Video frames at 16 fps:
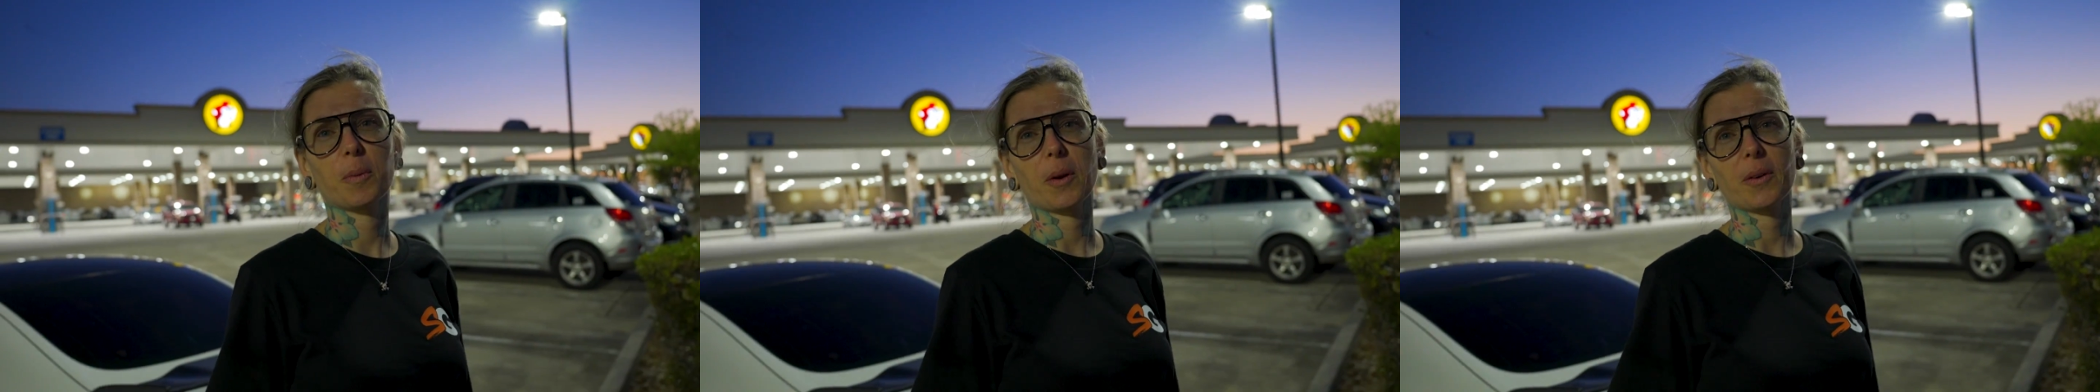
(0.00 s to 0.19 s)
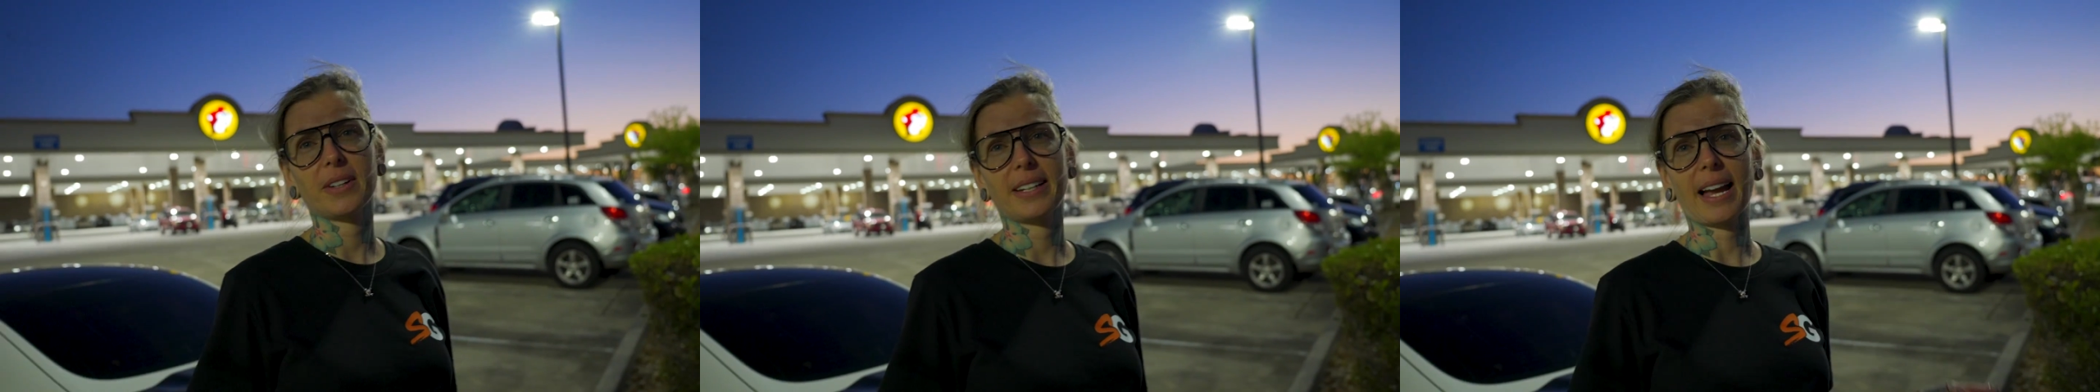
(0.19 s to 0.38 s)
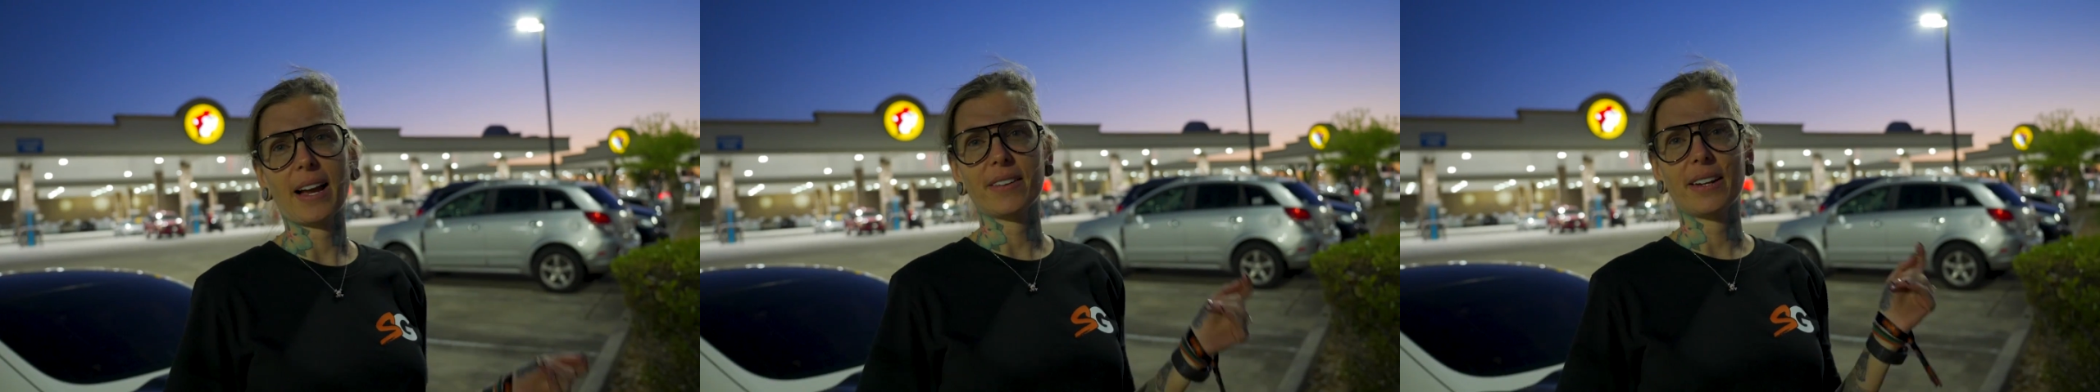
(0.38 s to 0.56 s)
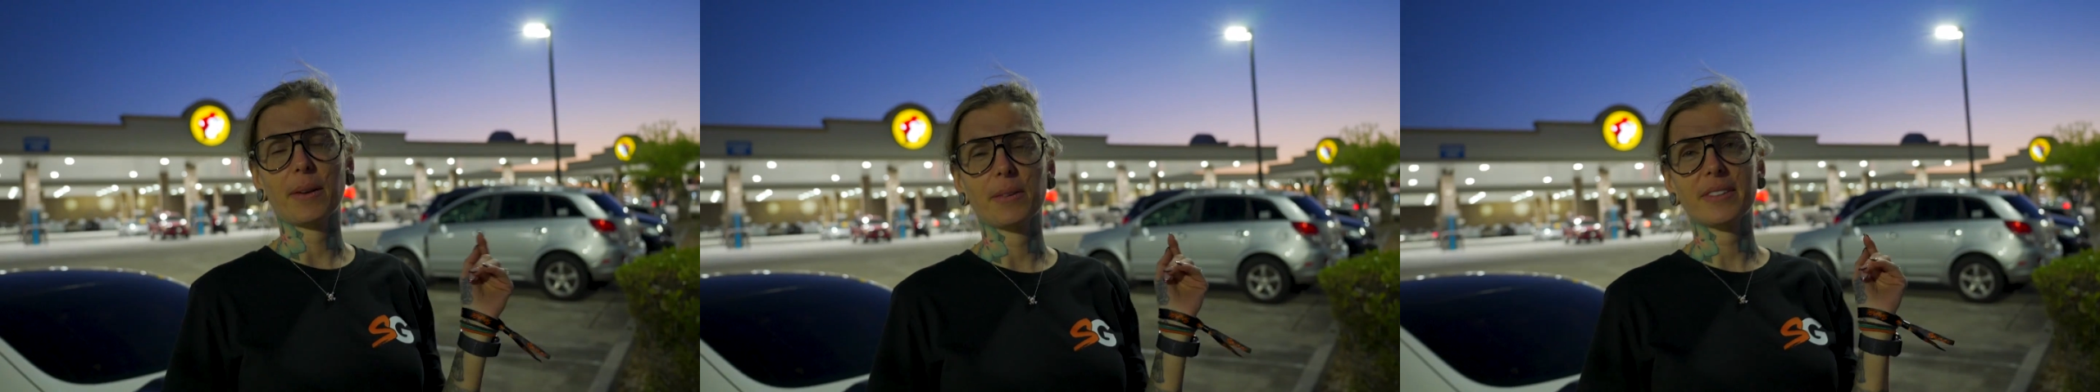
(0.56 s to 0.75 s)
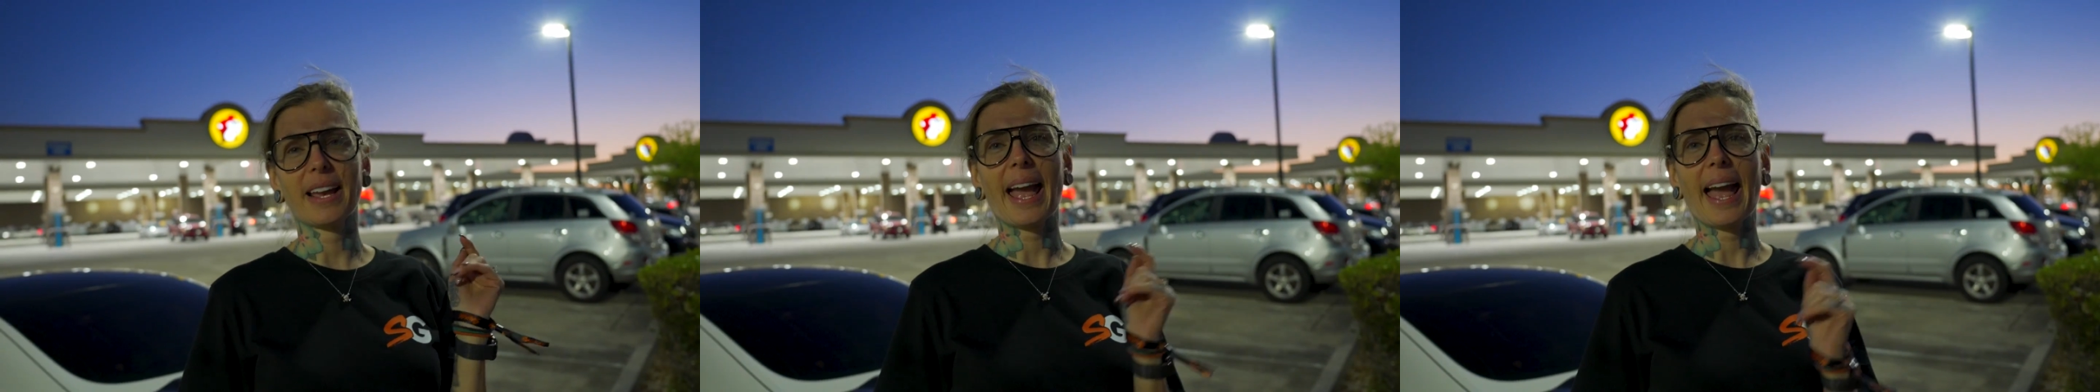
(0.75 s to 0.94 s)
broken down and
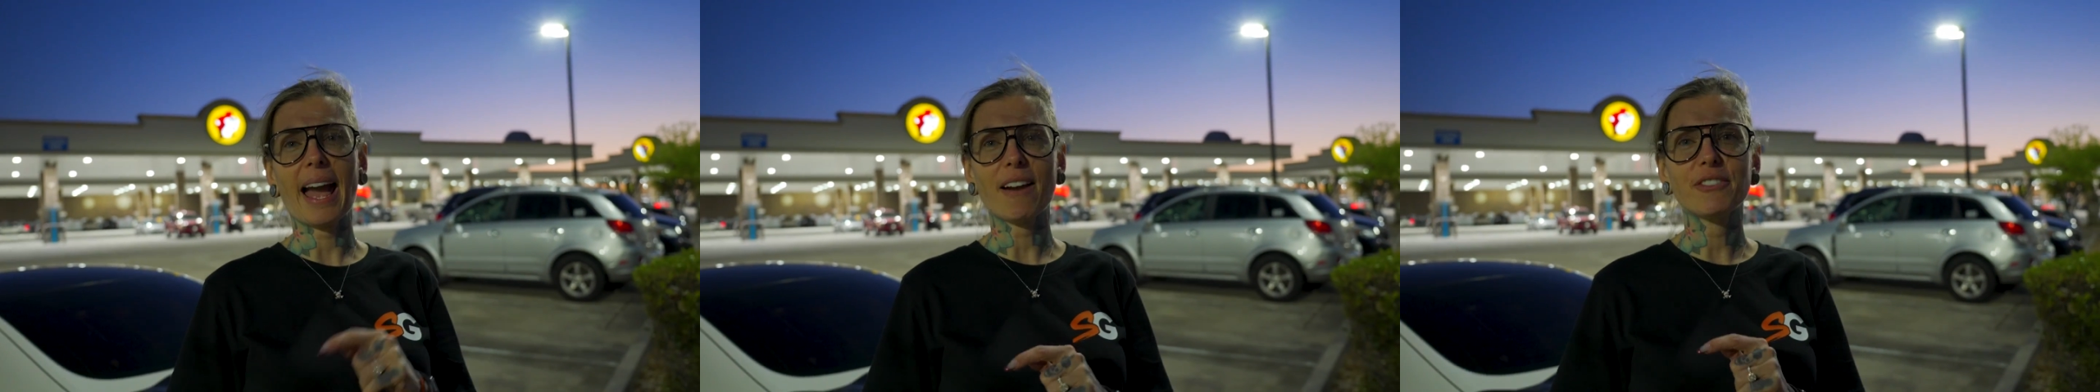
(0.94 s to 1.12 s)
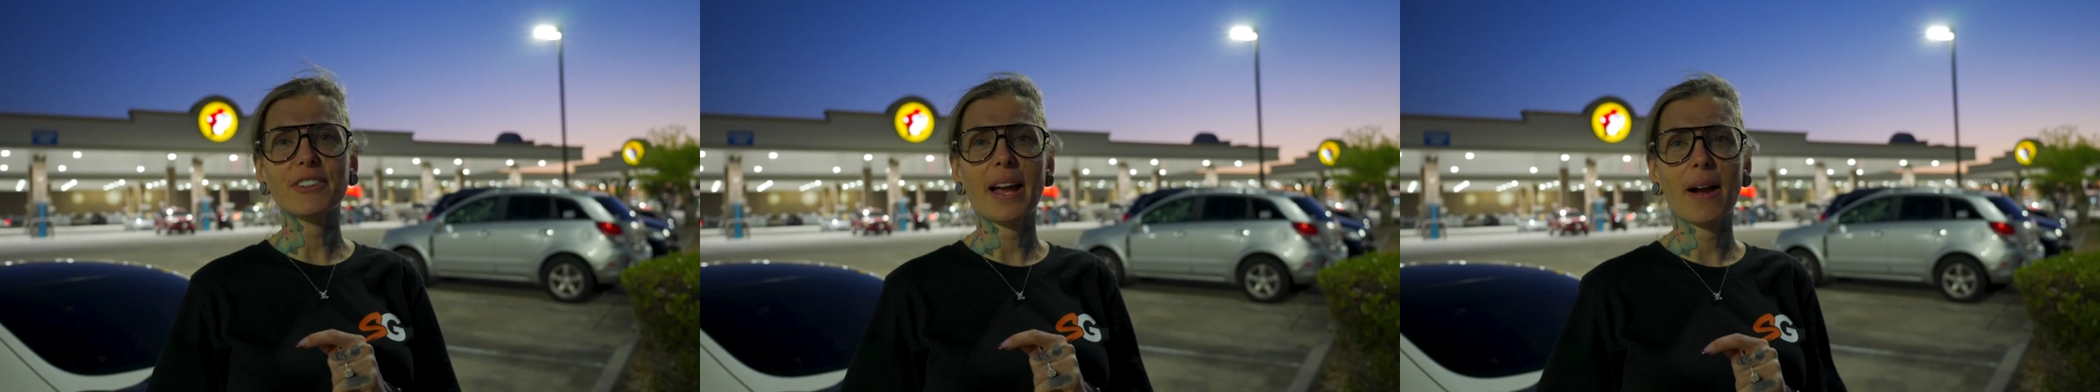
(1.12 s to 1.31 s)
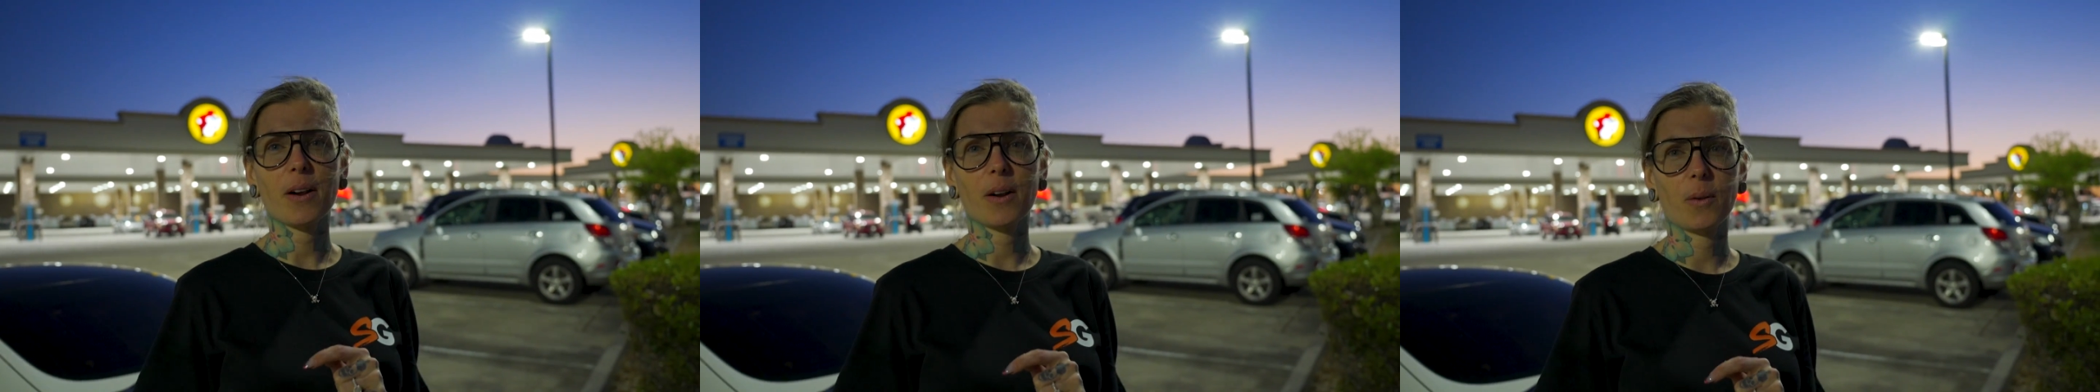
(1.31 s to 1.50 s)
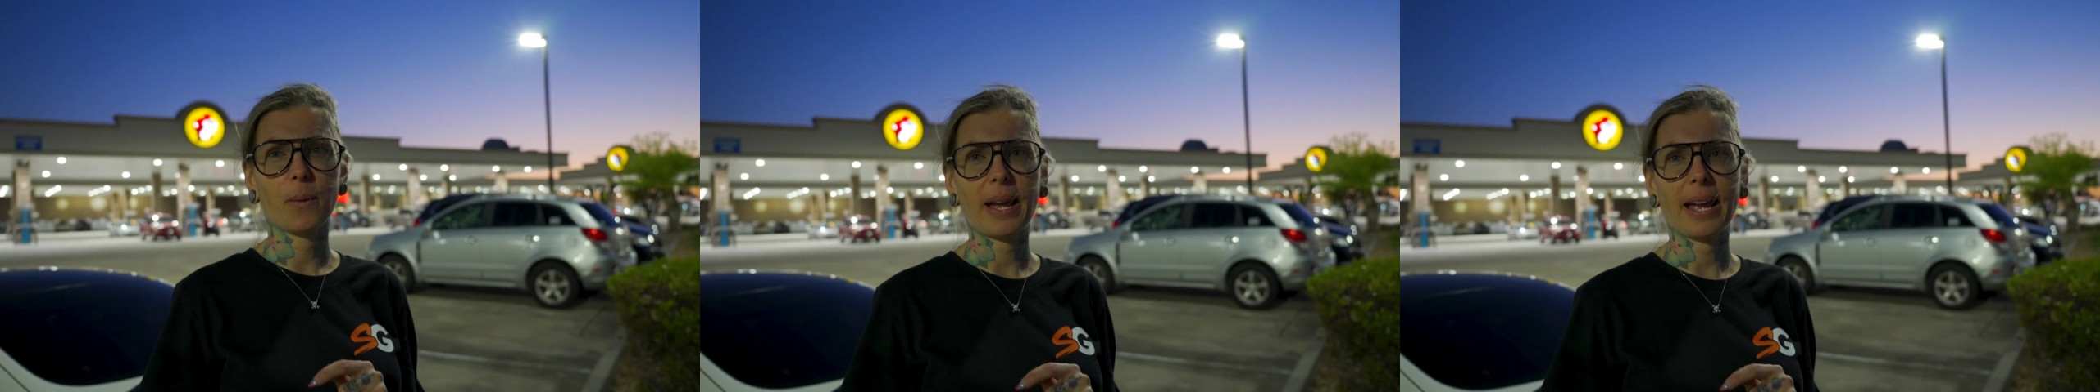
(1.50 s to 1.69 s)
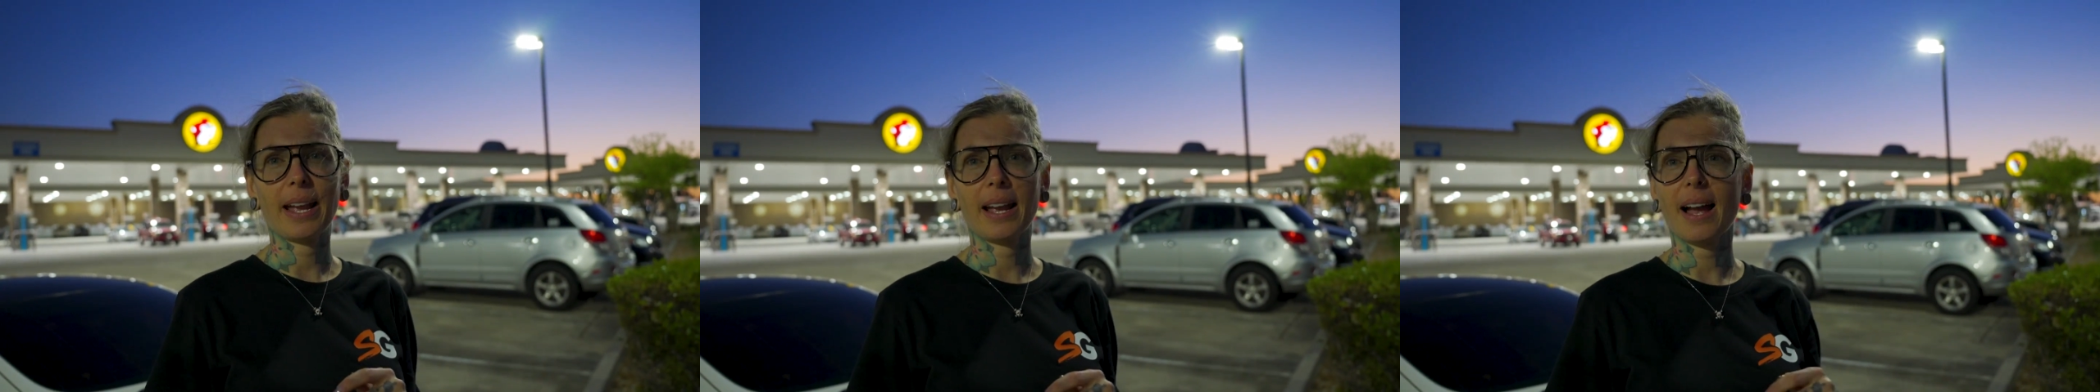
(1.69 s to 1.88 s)
I was a half an hour
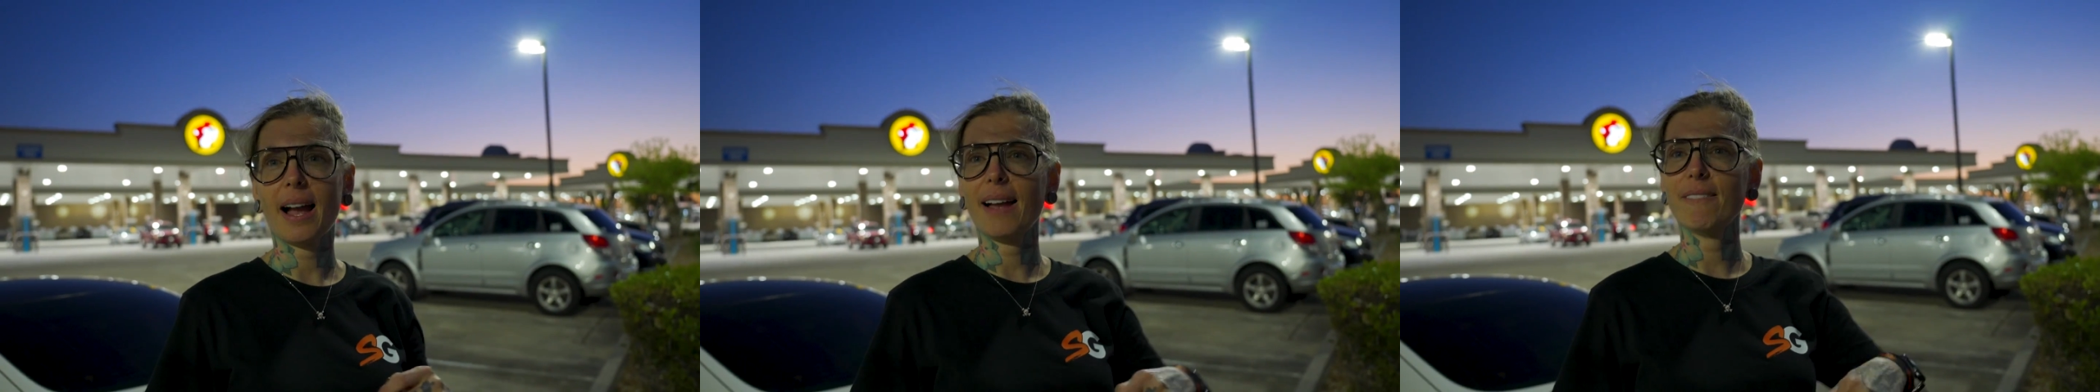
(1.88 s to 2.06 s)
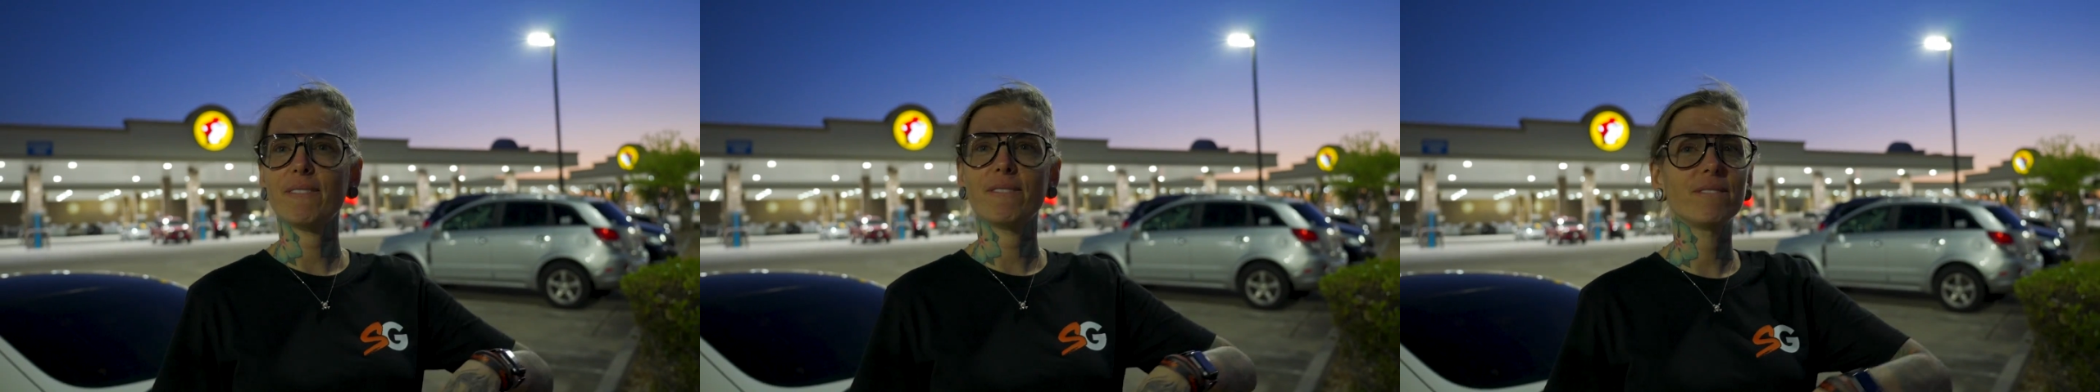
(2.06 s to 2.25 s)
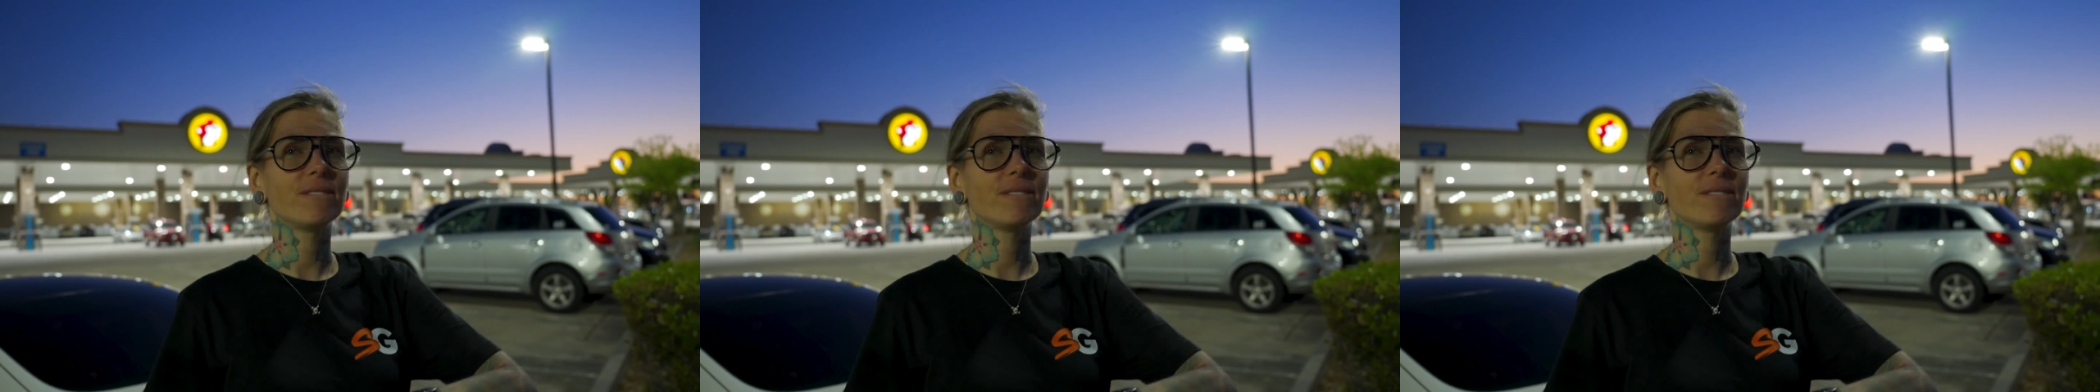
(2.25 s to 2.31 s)
away, I